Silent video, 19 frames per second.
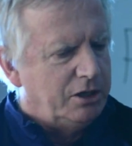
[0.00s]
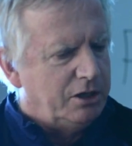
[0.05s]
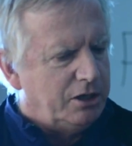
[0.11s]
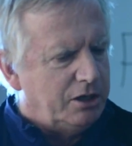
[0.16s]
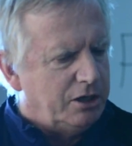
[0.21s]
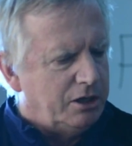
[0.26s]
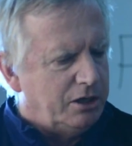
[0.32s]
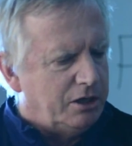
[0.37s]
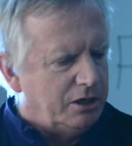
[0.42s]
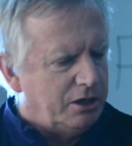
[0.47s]

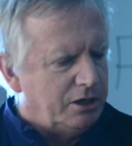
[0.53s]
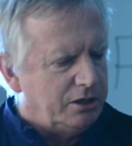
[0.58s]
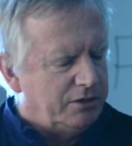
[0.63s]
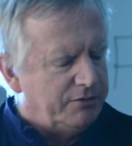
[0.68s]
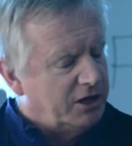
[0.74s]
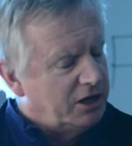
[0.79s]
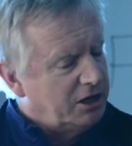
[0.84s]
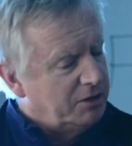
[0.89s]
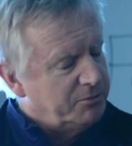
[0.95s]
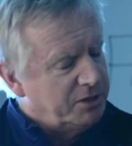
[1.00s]
uh,
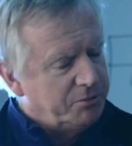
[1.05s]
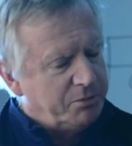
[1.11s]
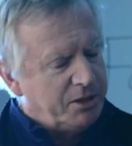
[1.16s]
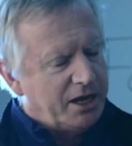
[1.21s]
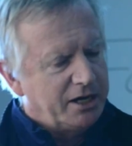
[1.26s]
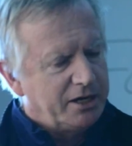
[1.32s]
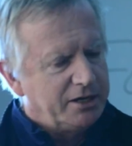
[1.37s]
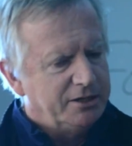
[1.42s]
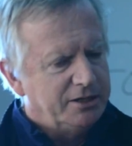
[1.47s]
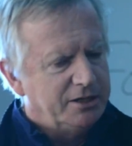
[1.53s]
development
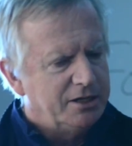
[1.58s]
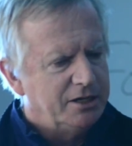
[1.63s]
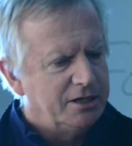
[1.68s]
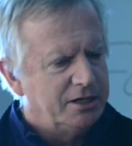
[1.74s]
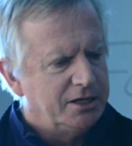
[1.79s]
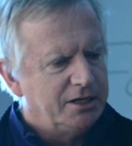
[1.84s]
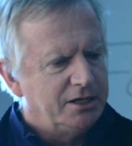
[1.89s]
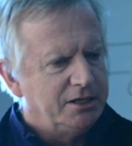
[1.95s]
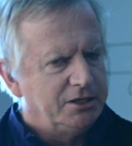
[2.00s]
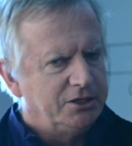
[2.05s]
back in the
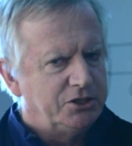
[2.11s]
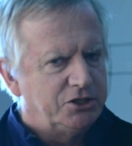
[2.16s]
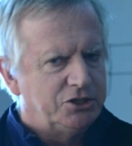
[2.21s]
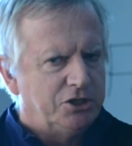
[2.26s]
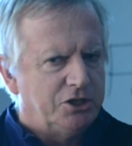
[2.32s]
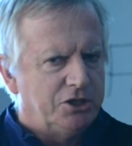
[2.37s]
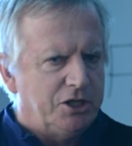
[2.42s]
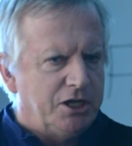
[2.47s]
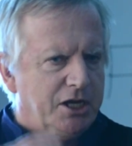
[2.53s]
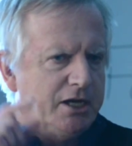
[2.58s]
90s
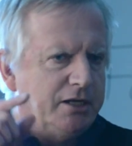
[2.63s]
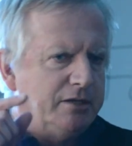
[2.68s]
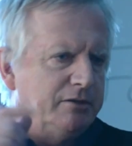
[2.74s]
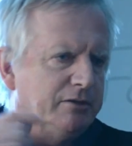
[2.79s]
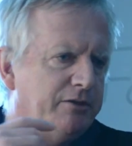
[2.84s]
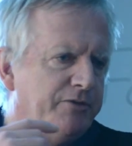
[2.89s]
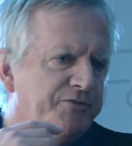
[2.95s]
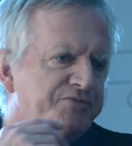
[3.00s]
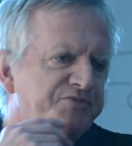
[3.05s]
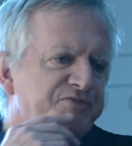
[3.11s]
so that
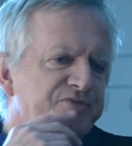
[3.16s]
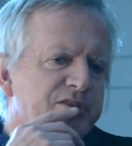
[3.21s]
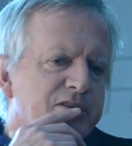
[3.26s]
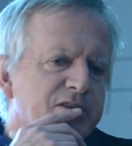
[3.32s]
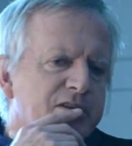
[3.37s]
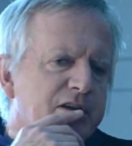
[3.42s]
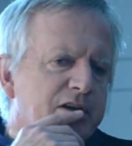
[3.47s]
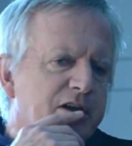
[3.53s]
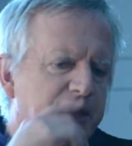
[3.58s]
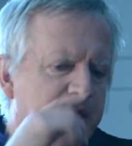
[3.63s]

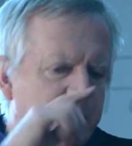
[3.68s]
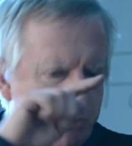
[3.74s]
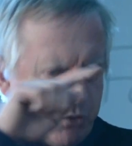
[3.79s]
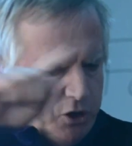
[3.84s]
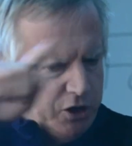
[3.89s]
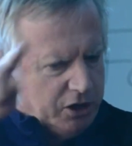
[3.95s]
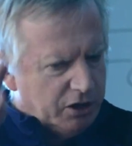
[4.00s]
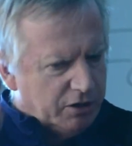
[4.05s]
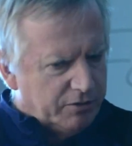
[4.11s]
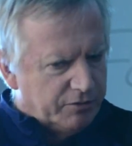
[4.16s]
uh, they
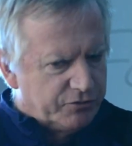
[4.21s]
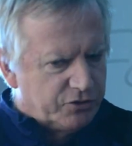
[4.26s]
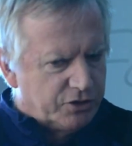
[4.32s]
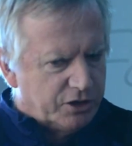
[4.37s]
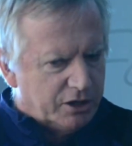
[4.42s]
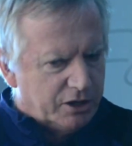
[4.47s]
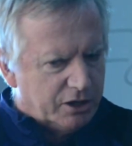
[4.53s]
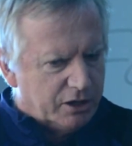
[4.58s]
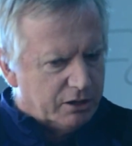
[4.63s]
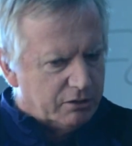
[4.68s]
will
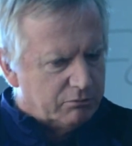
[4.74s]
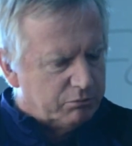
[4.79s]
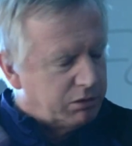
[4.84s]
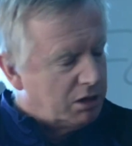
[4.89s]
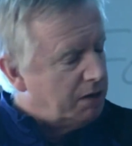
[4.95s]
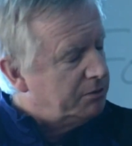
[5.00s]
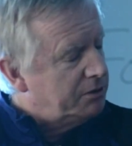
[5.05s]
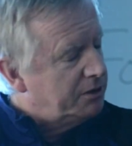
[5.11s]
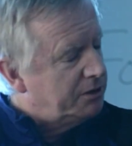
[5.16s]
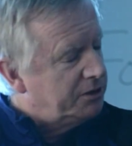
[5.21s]
uh,
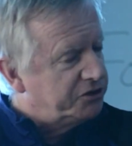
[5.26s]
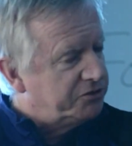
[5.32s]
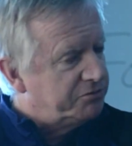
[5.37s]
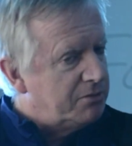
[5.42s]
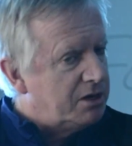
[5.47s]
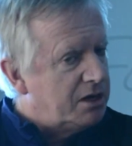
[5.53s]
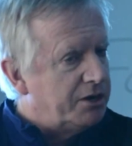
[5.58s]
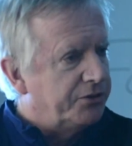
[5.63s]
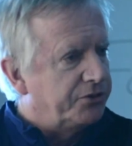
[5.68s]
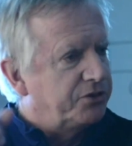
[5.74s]
probably this
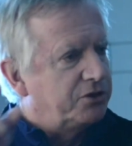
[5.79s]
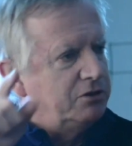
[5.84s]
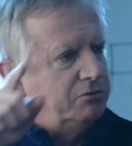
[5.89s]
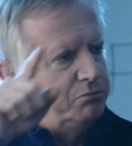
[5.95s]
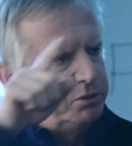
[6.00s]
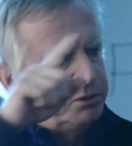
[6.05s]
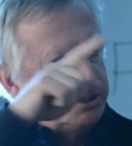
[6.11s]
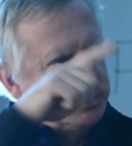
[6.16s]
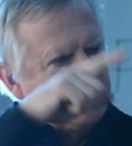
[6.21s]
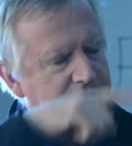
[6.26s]
month
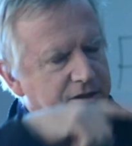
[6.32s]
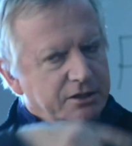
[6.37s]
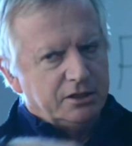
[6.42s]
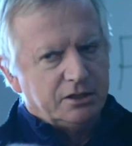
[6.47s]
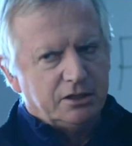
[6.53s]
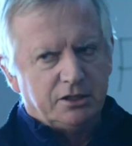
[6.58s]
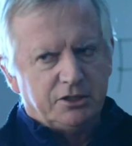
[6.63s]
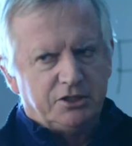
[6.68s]
complete the